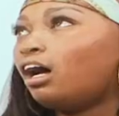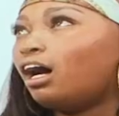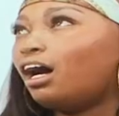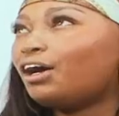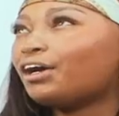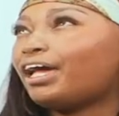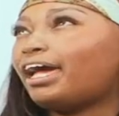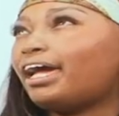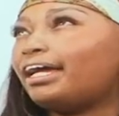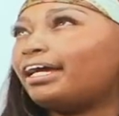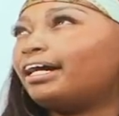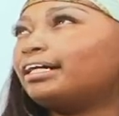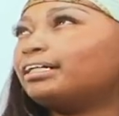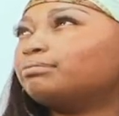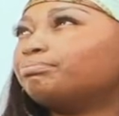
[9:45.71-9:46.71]

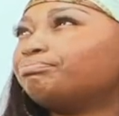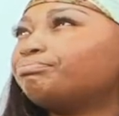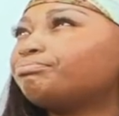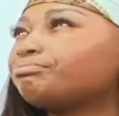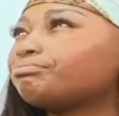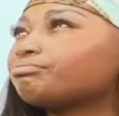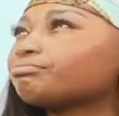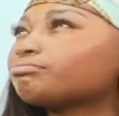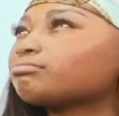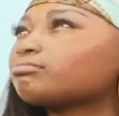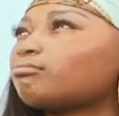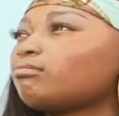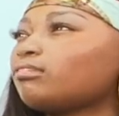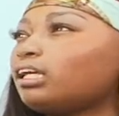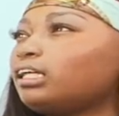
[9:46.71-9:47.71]
Okay,
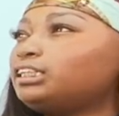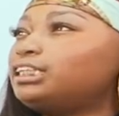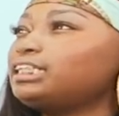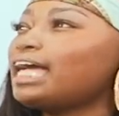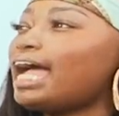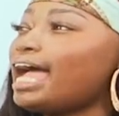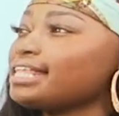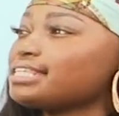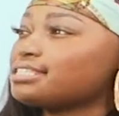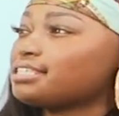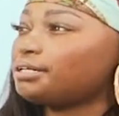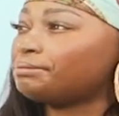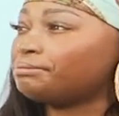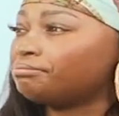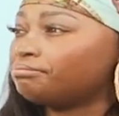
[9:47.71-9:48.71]
she had
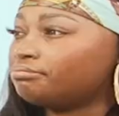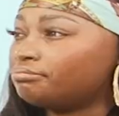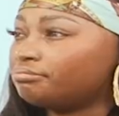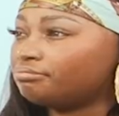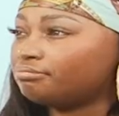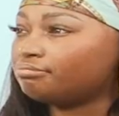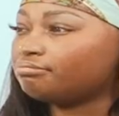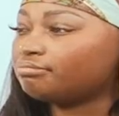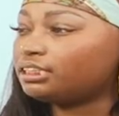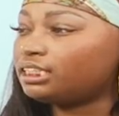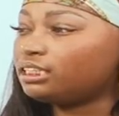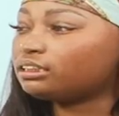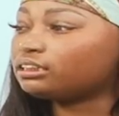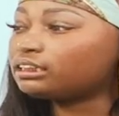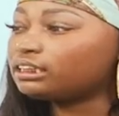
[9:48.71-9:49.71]
some,
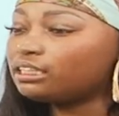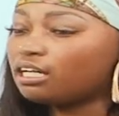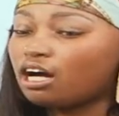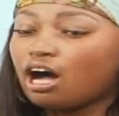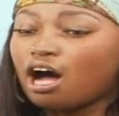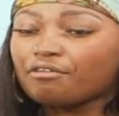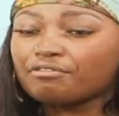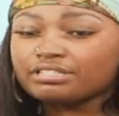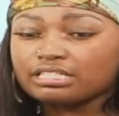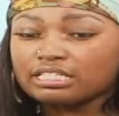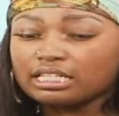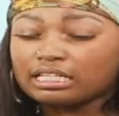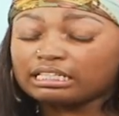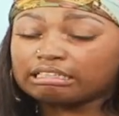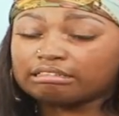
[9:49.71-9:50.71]
she
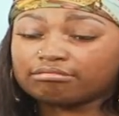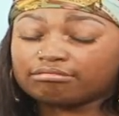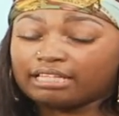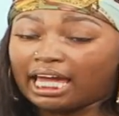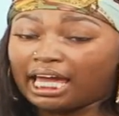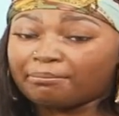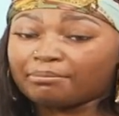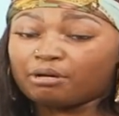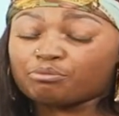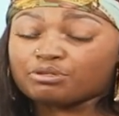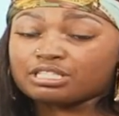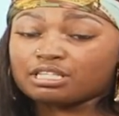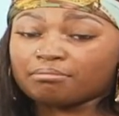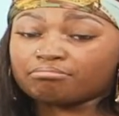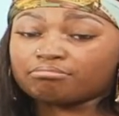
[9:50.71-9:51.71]
obviously came up
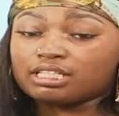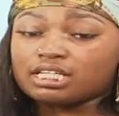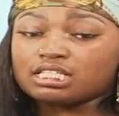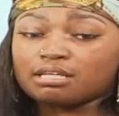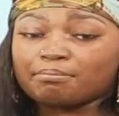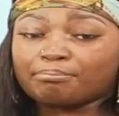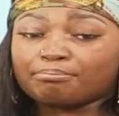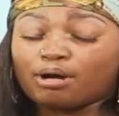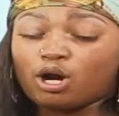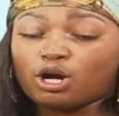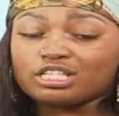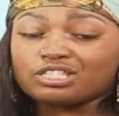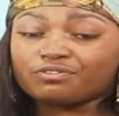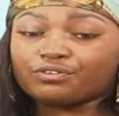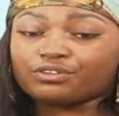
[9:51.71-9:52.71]
with some decent
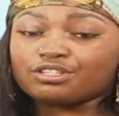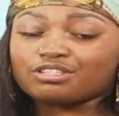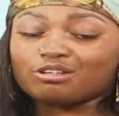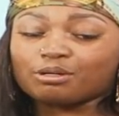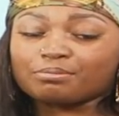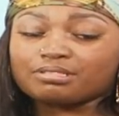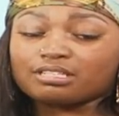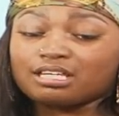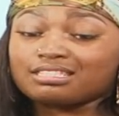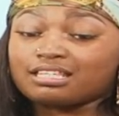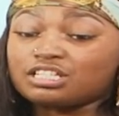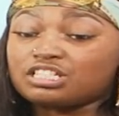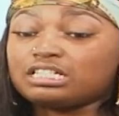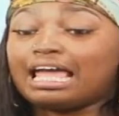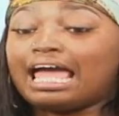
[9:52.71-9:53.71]
bars for the circumstance
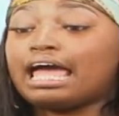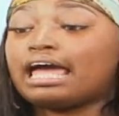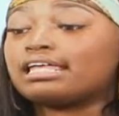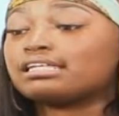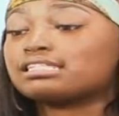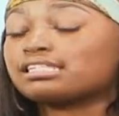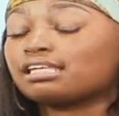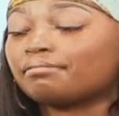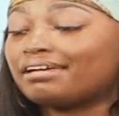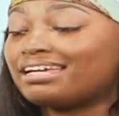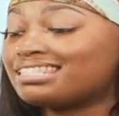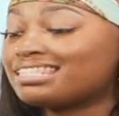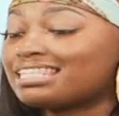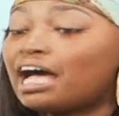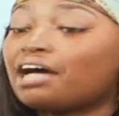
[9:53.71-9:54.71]
that she had some
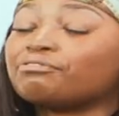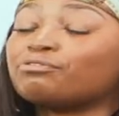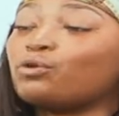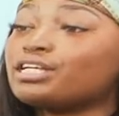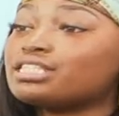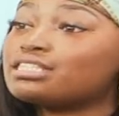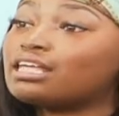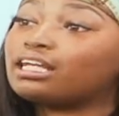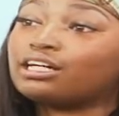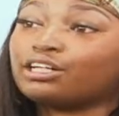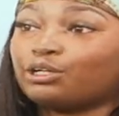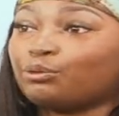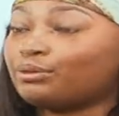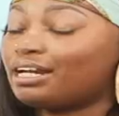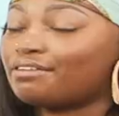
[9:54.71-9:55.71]
inside voice telling
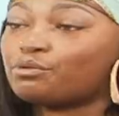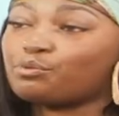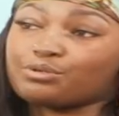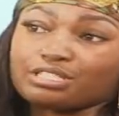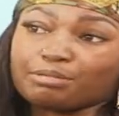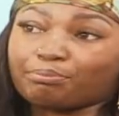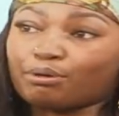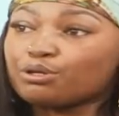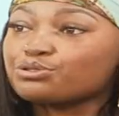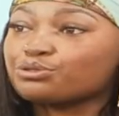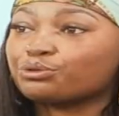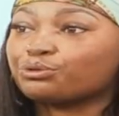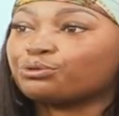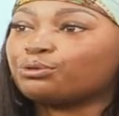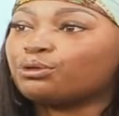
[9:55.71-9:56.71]
her whatever was the
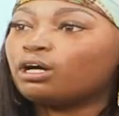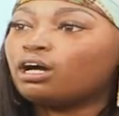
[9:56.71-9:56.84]
personal